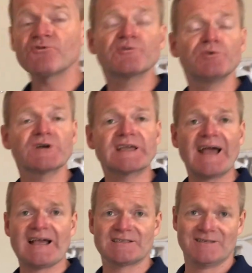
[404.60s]
to put
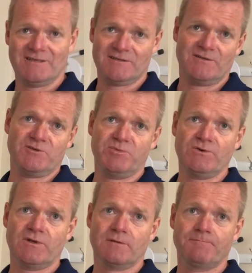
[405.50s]
gas into this
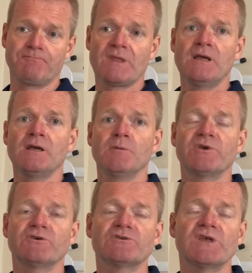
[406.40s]
building.
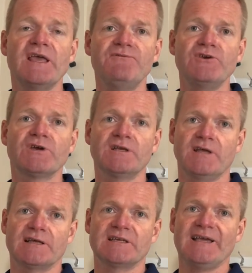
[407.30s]
Because if you
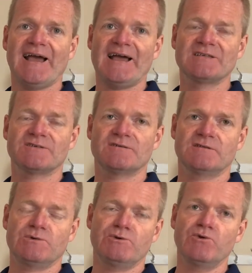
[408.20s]
connect gas
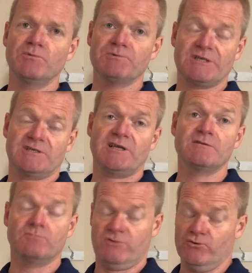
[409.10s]
to a normal
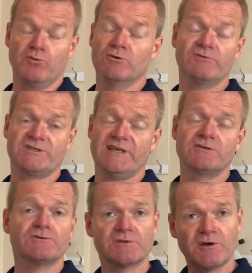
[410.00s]

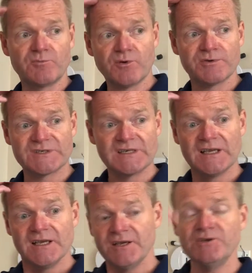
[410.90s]
residential type property,
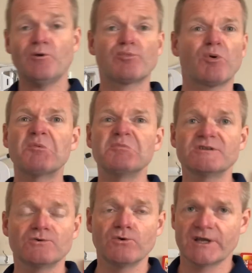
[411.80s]
you're probably
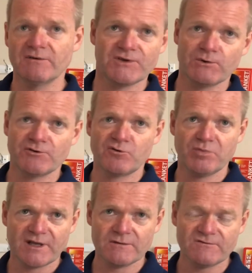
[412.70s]
talking a few
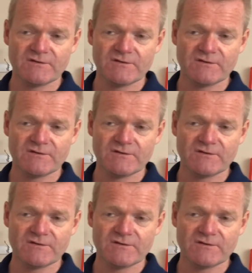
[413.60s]
£100.